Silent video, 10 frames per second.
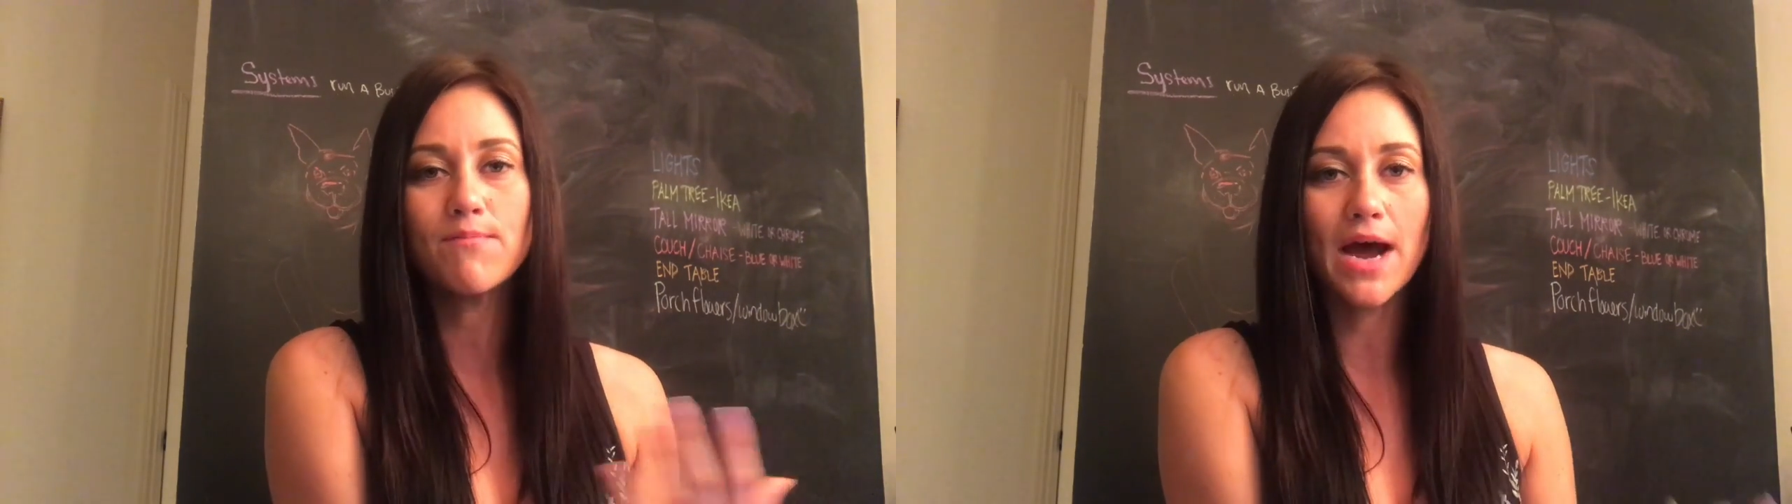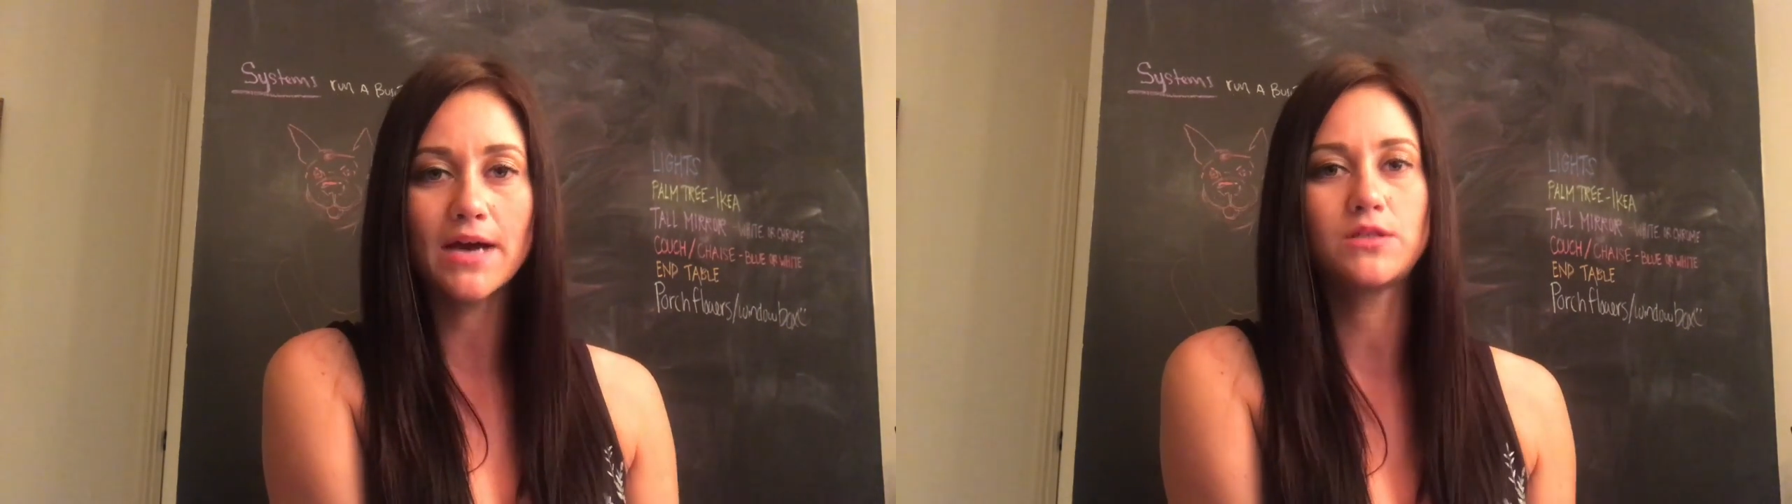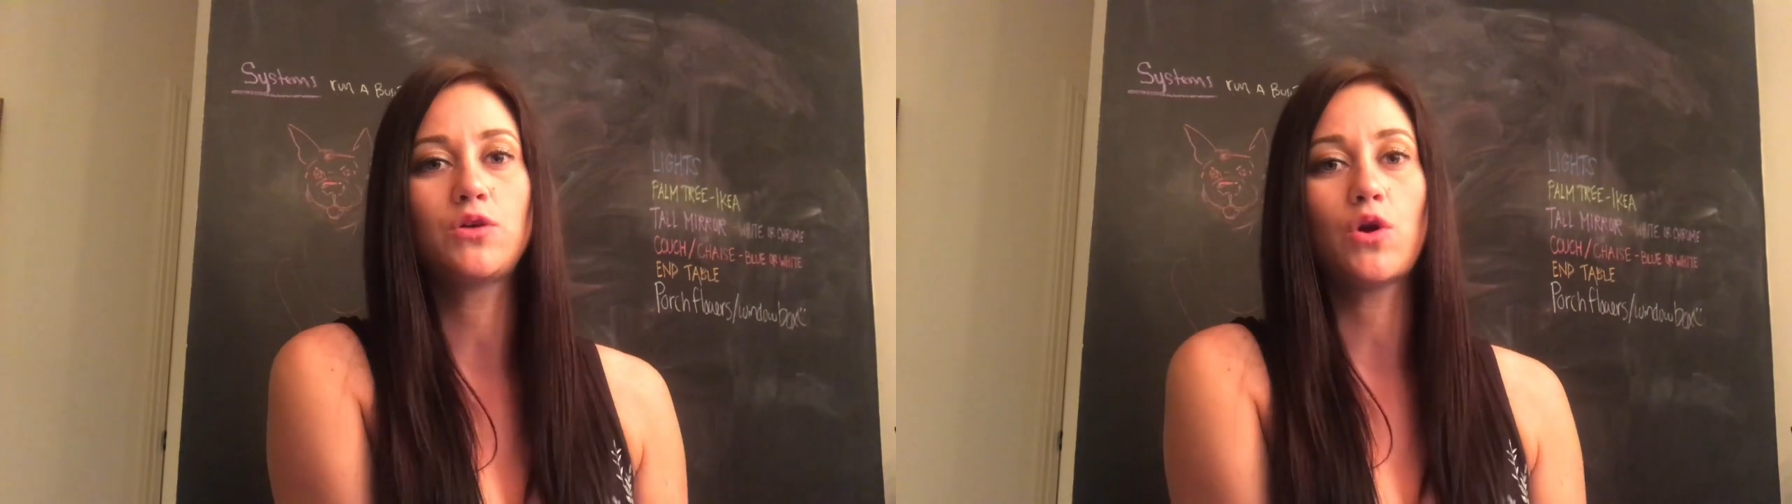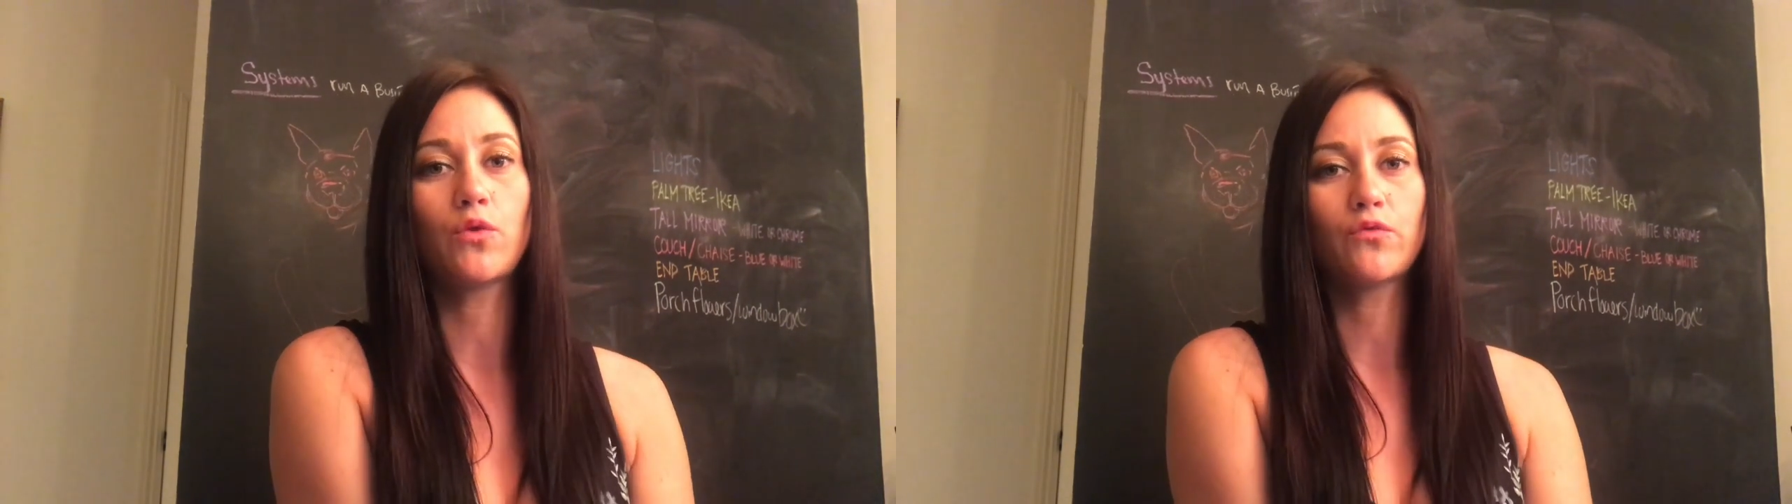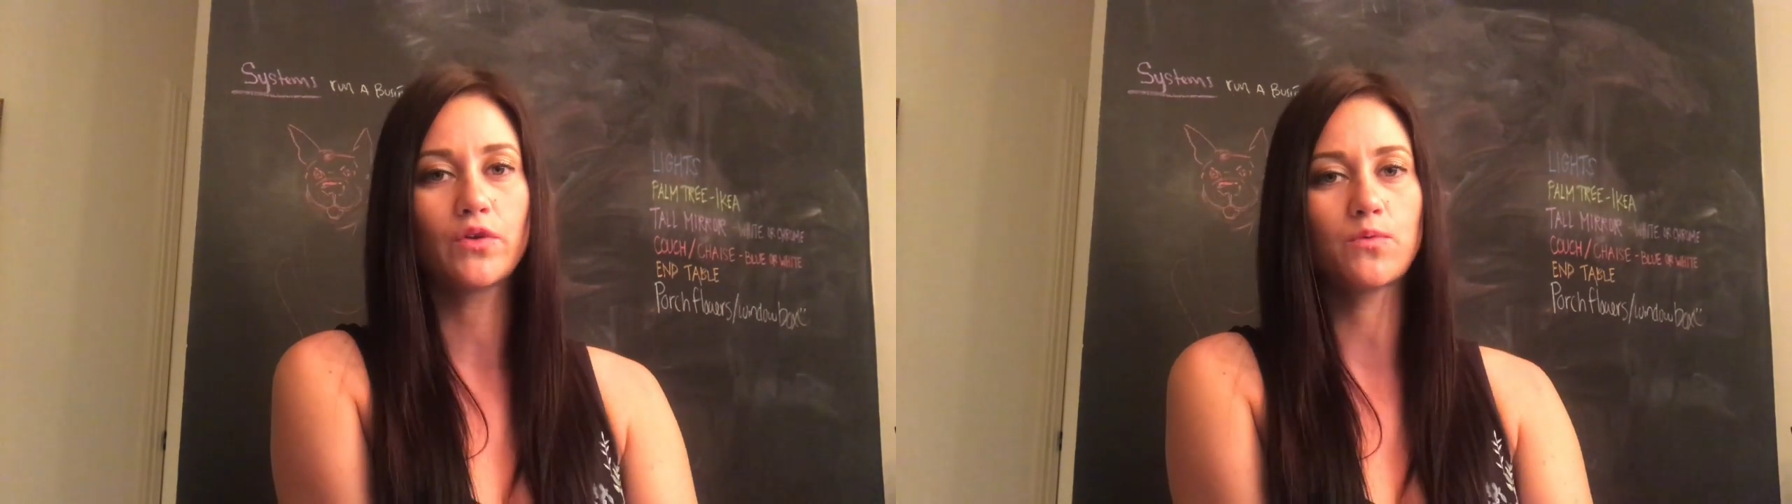bag to
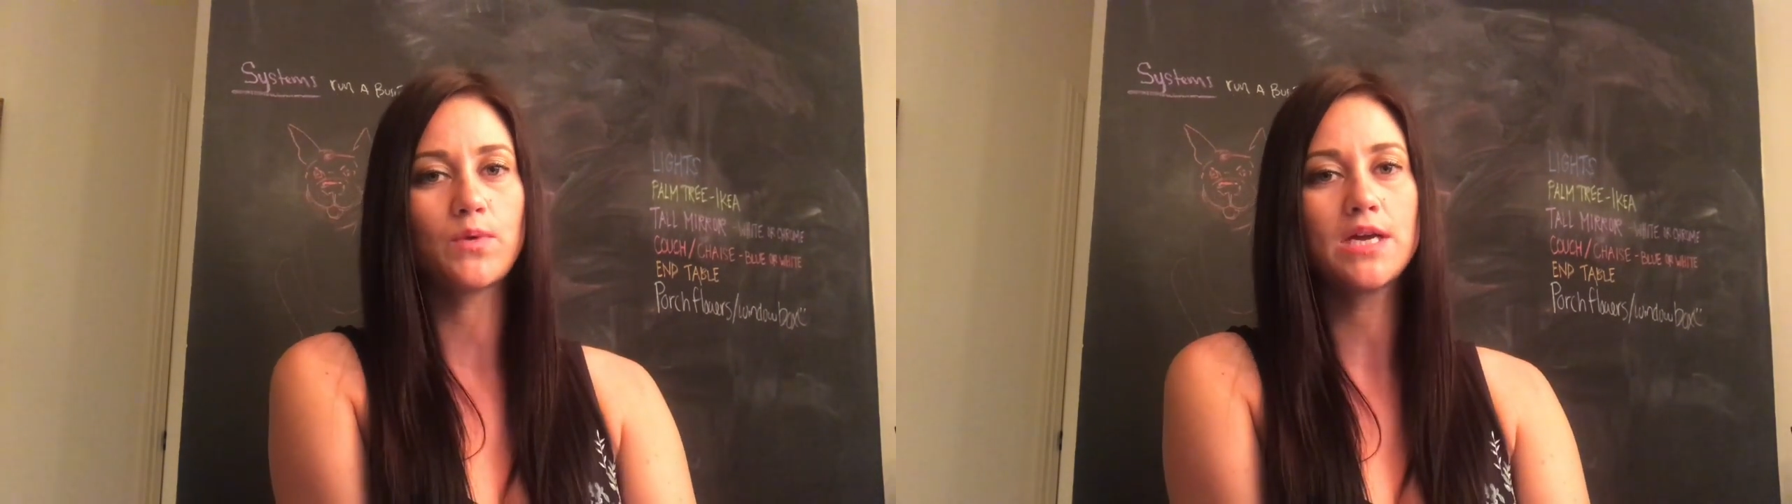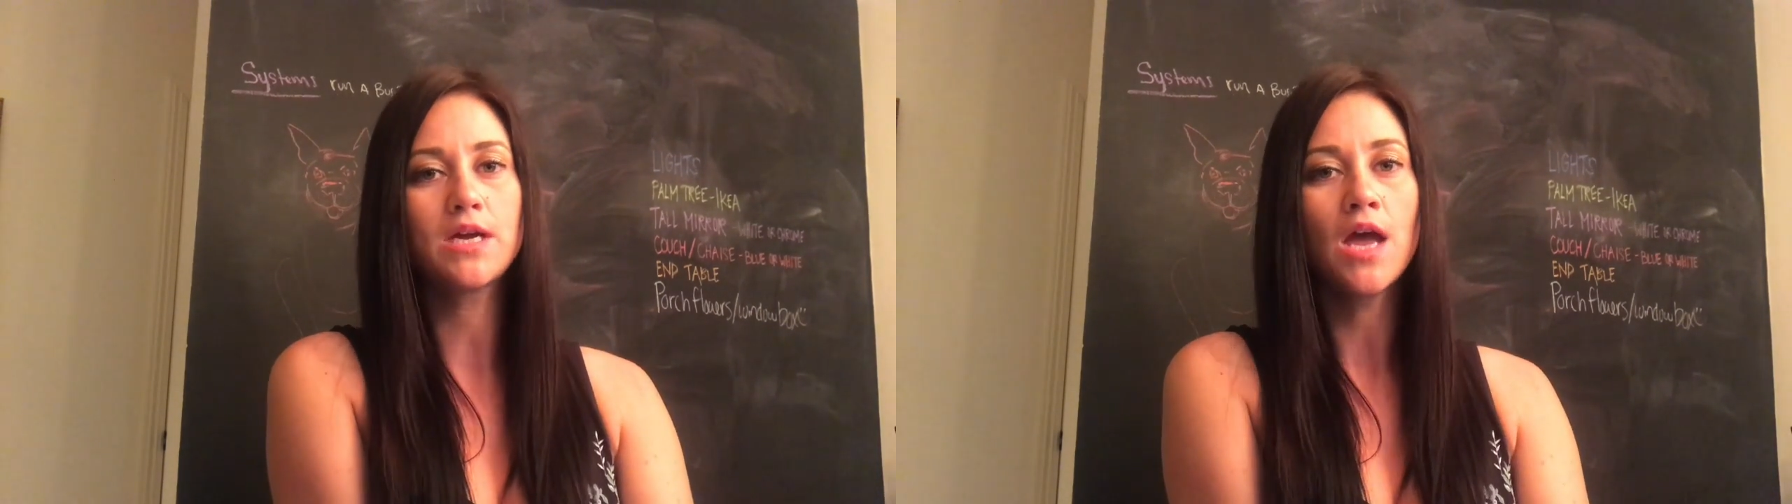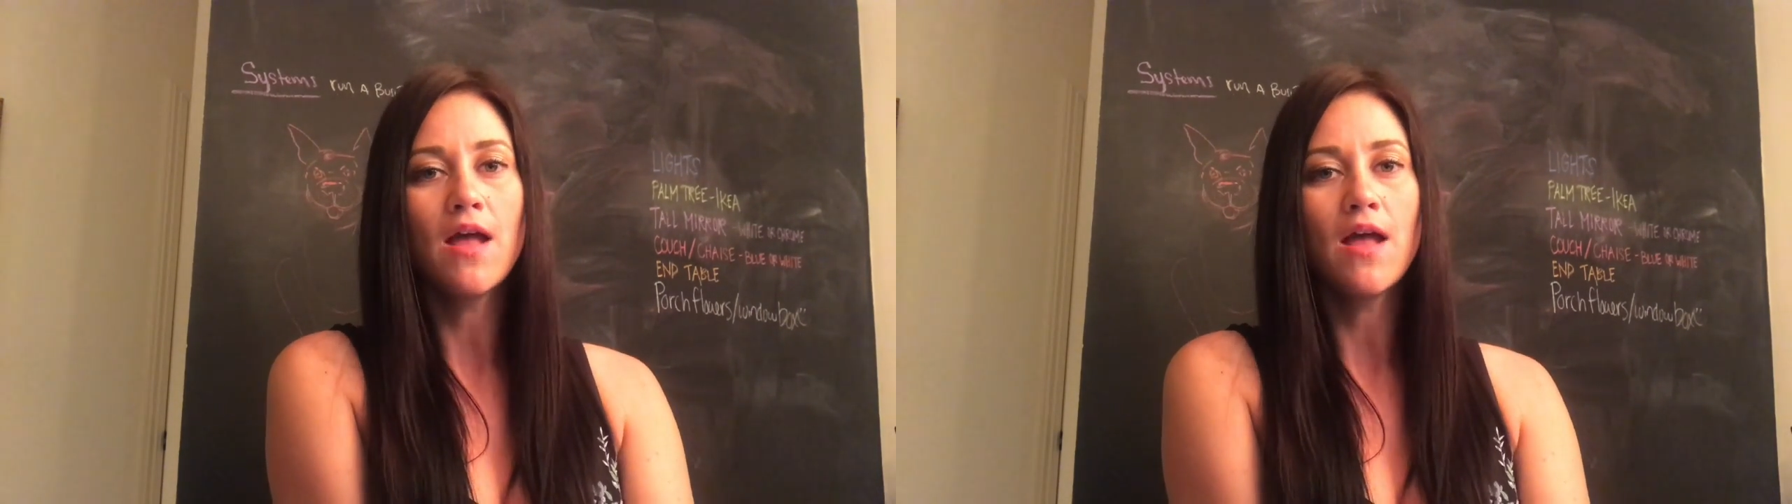go for the week.